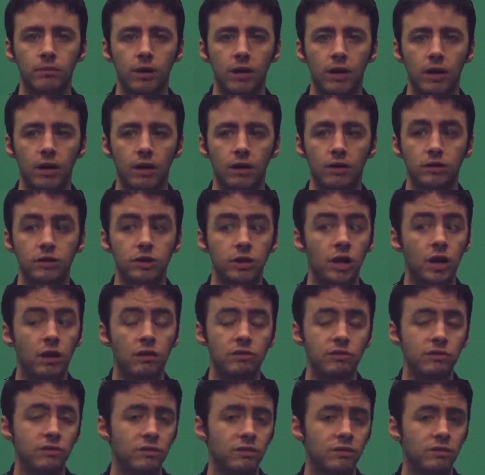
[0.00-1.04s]
And she does.
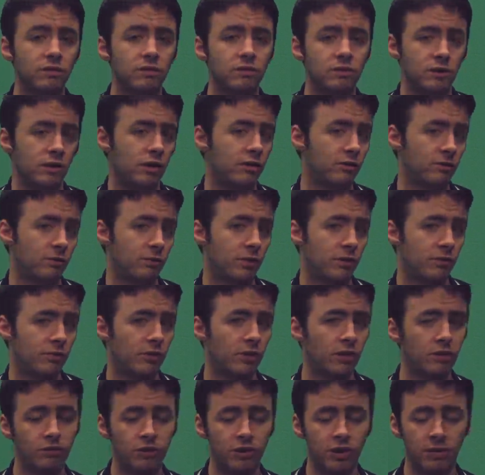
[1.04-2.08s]
She does it
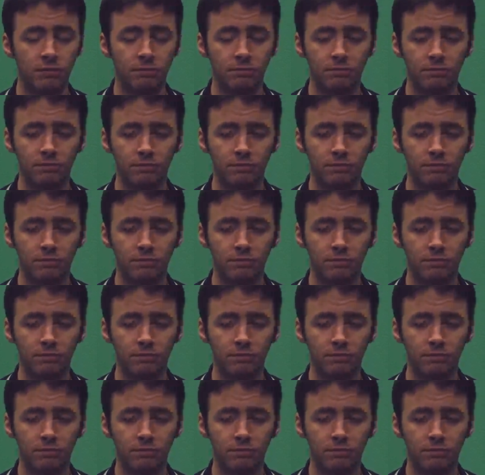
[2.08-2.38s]
perfectly every time.